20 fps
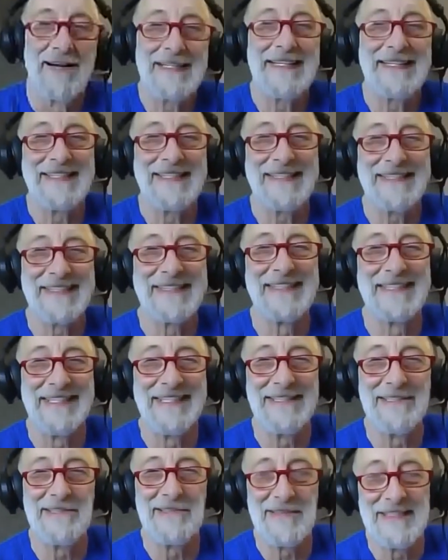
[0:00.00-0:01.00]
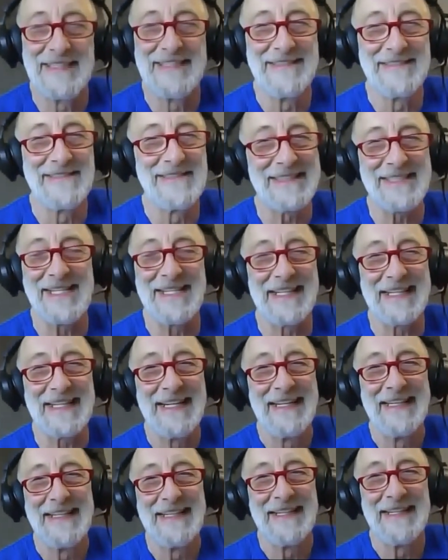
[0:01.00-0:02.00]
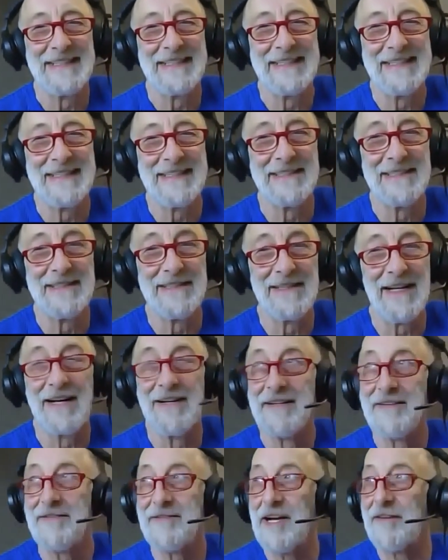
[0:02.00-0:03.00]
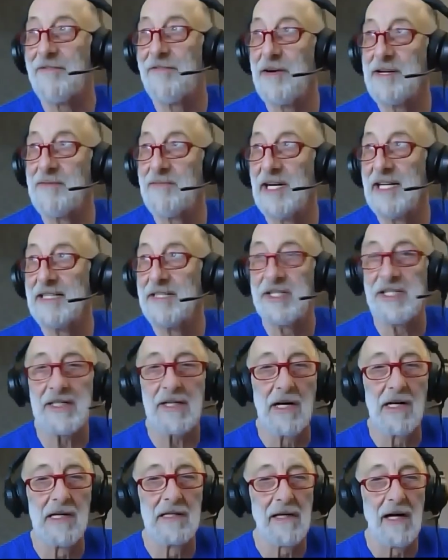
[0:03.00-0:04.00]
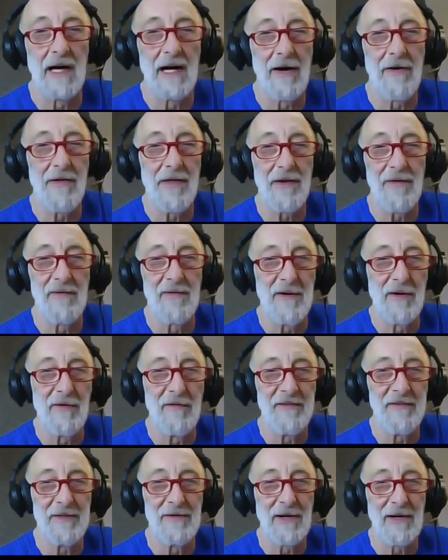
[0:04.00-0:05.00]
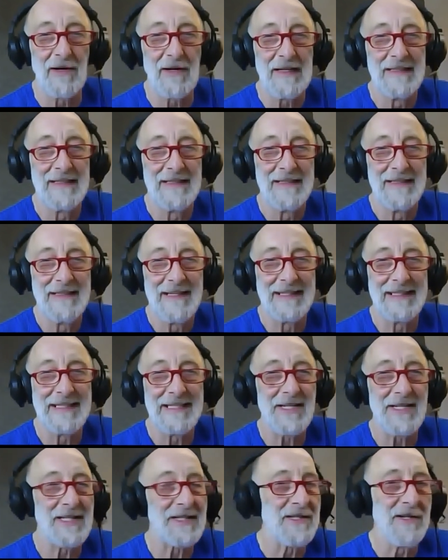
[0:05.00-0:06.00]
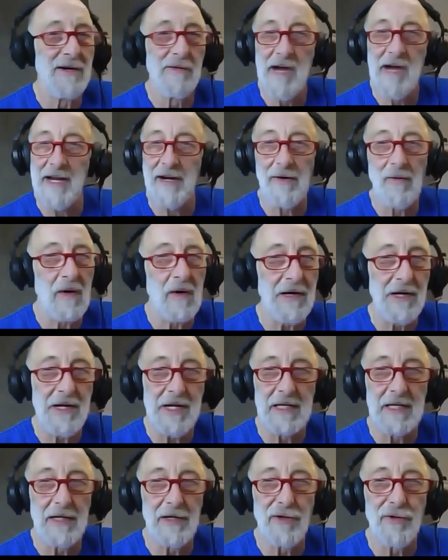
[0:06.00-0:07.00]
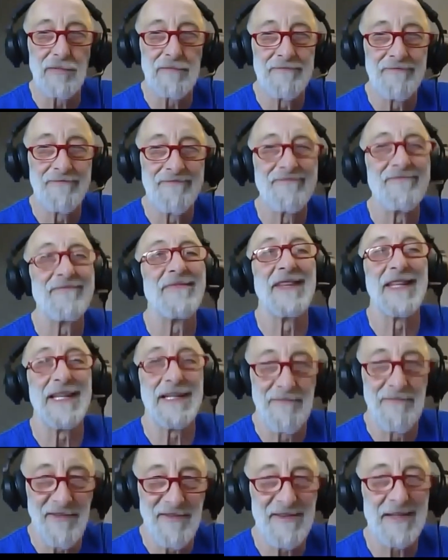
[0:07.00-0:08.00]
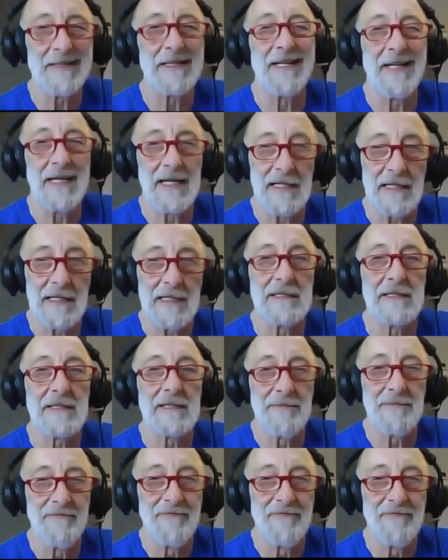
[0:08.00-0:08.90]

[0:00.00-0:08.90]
Yeah, I know. It's like I've got a friend of mine, Dick Allgaier, the remote viewer, and he says, no matter where you go, them fucking aliens.